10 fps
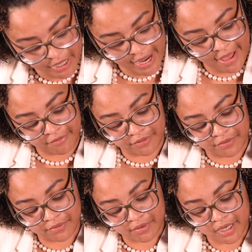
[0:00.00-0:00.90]
but I have
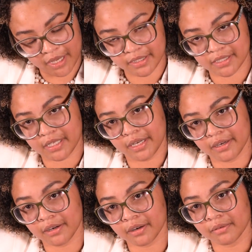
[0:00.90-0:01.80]
cuts
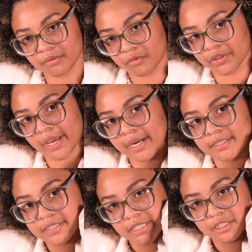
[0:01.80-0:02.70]
here where they had
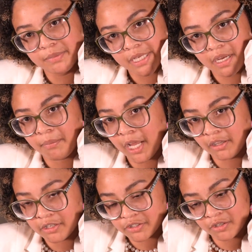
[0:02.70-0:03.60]
to stitch me up. I
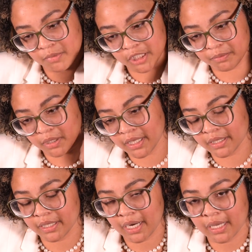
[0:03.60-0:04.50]
lost so much
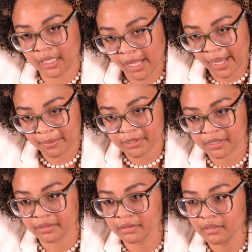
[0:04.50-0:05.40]
blood that I
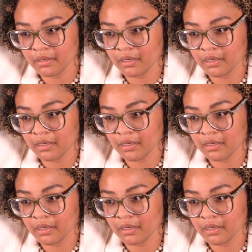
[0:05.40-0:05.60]
collapsed, and